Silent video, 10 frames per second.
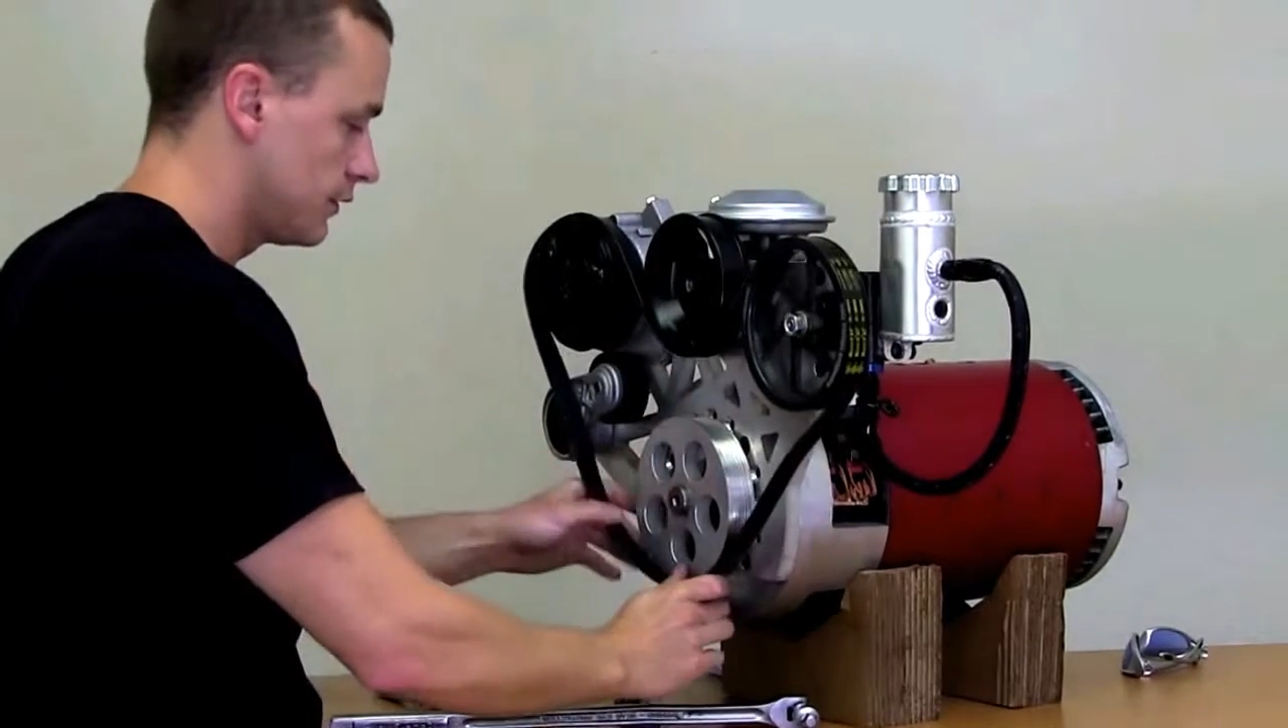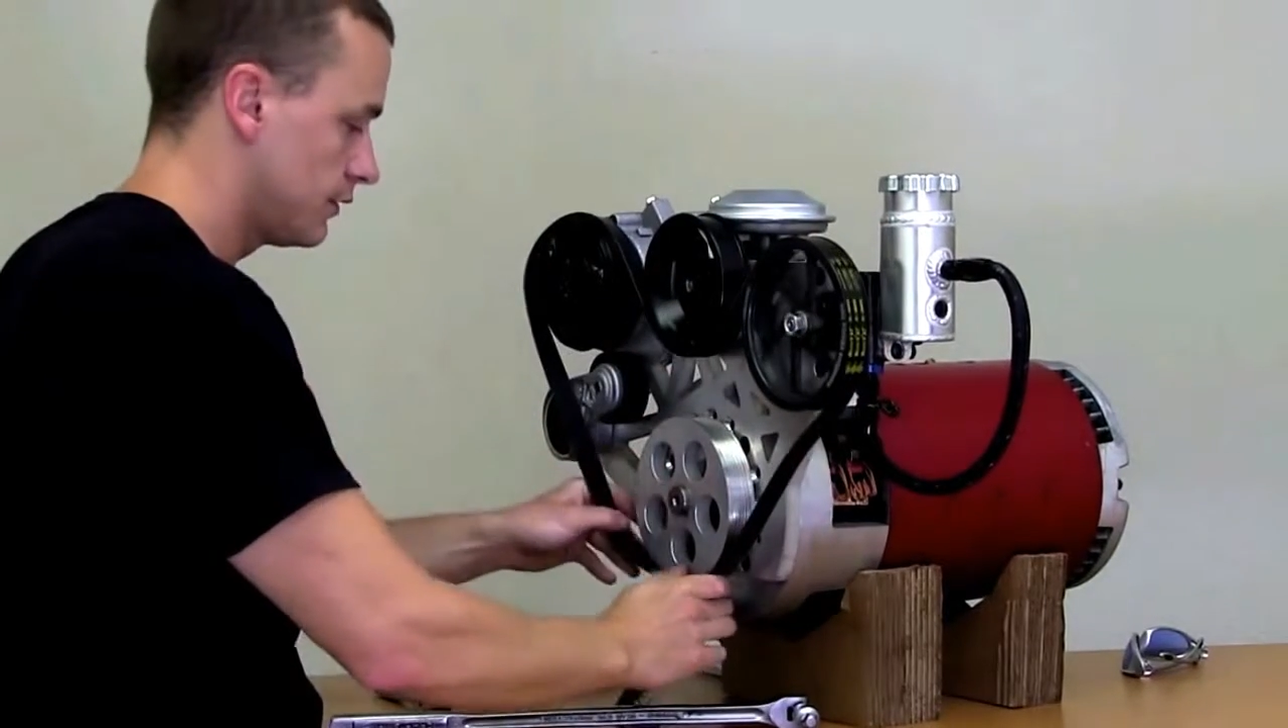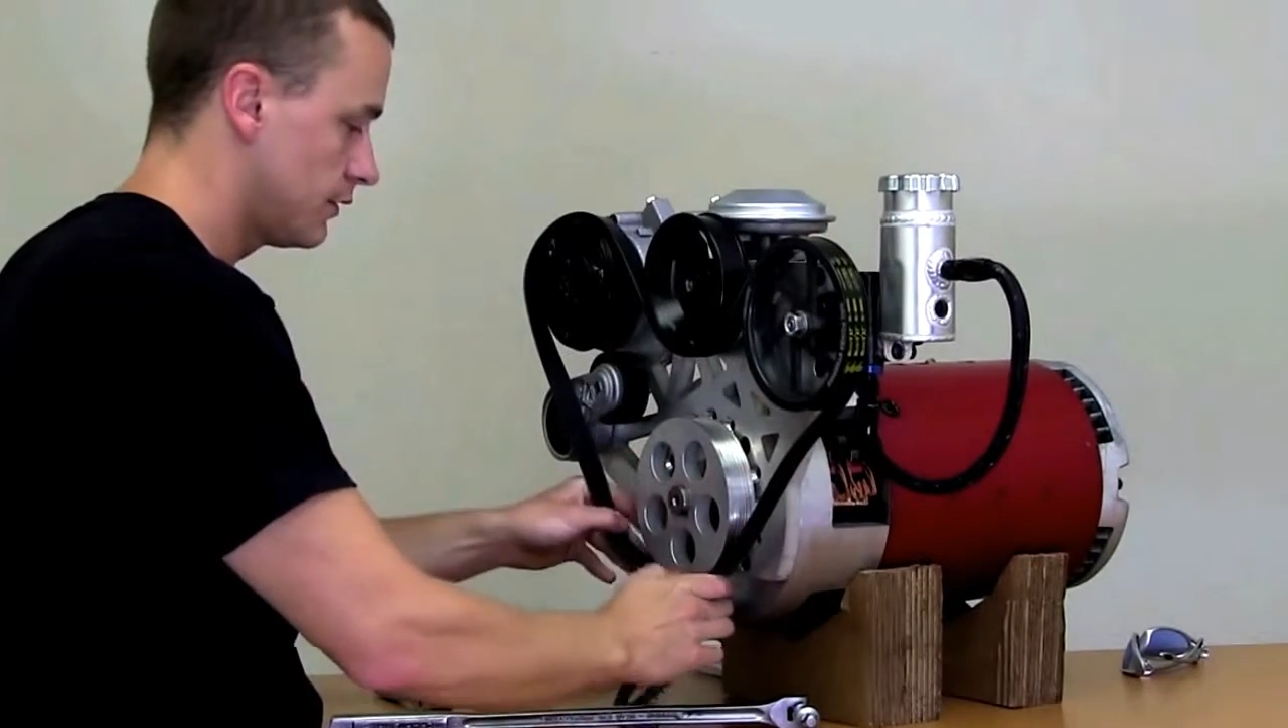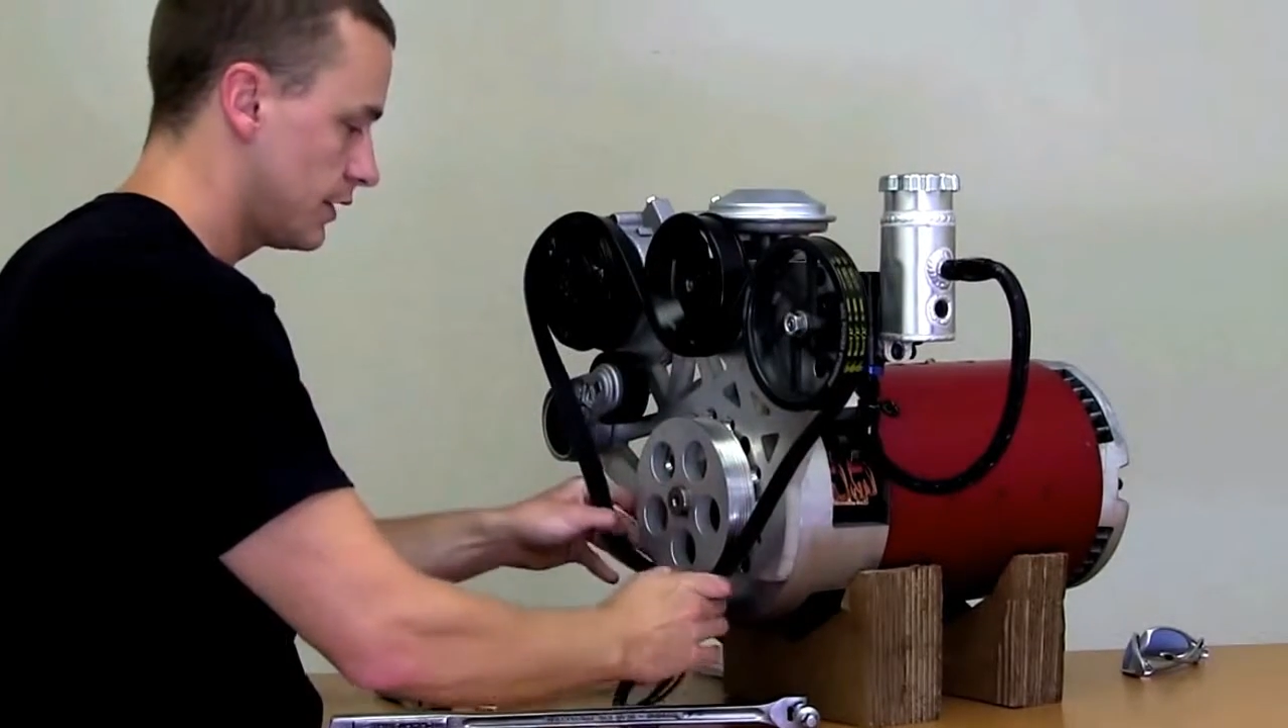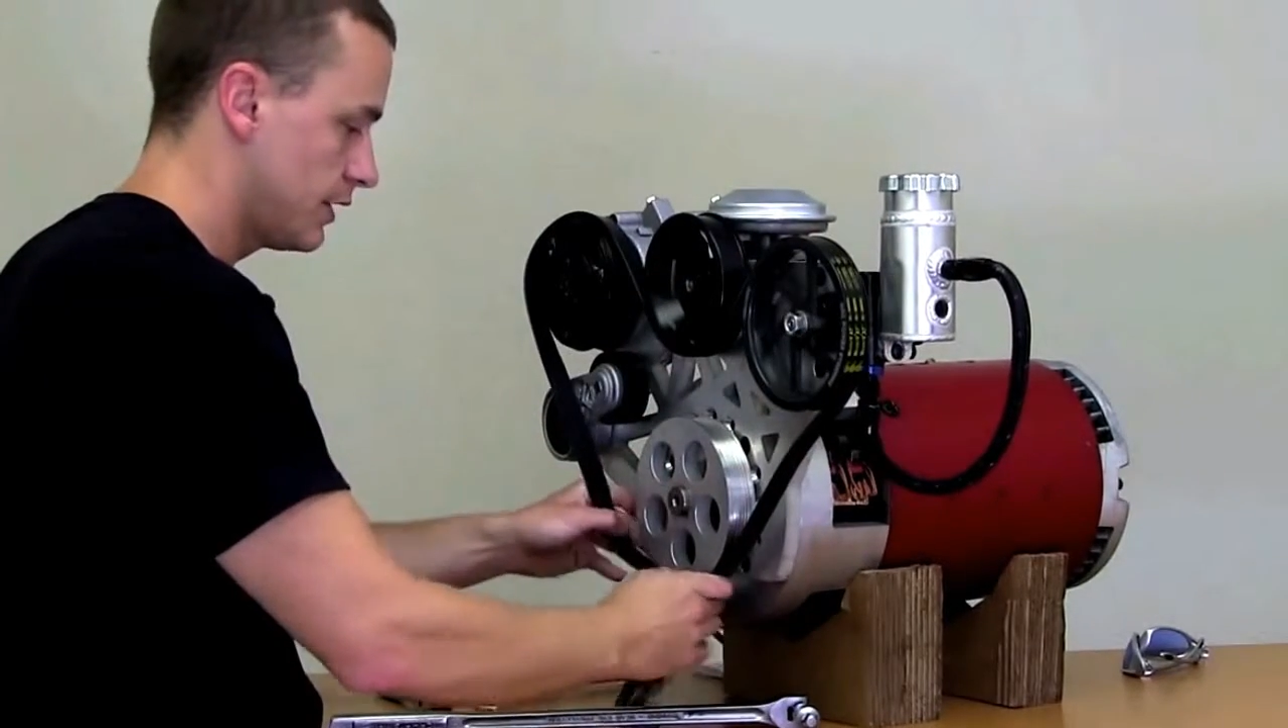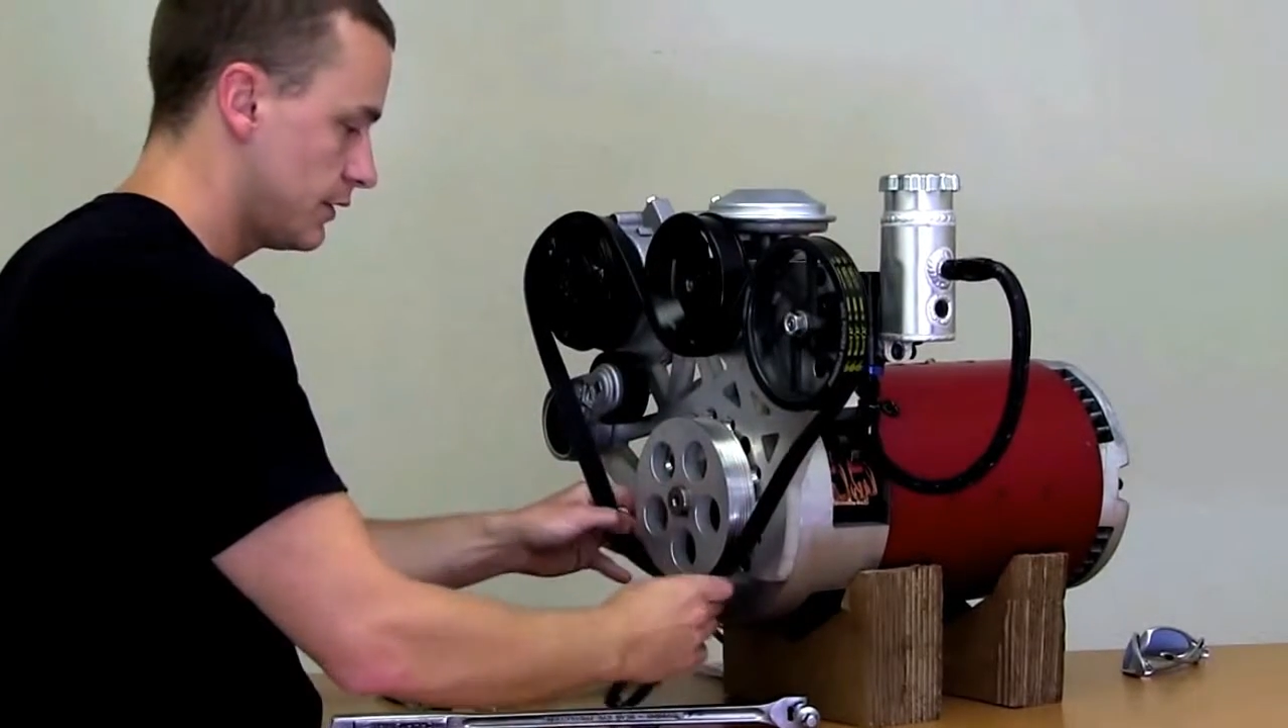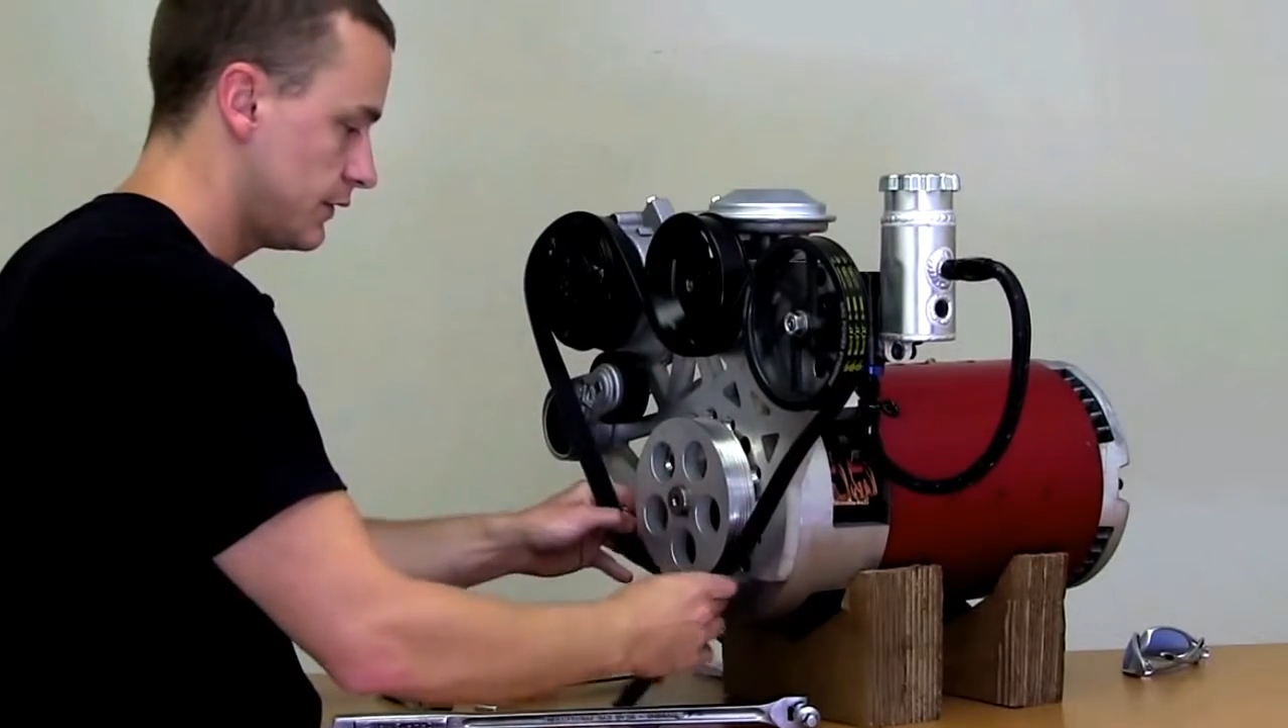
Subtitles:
go around